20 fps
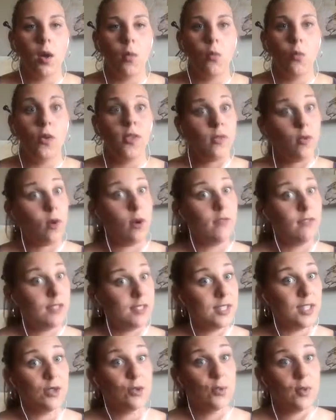with all these
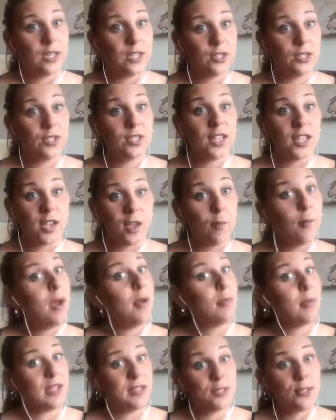situations that come up
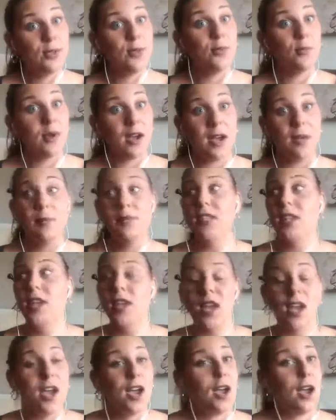as new moms.
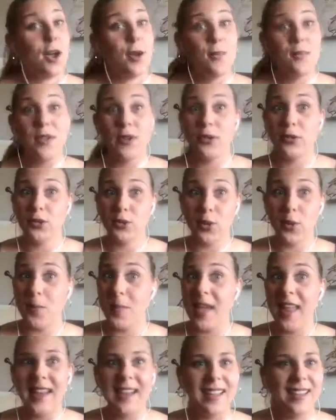There's so
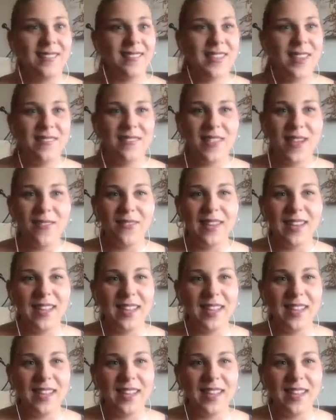many of them that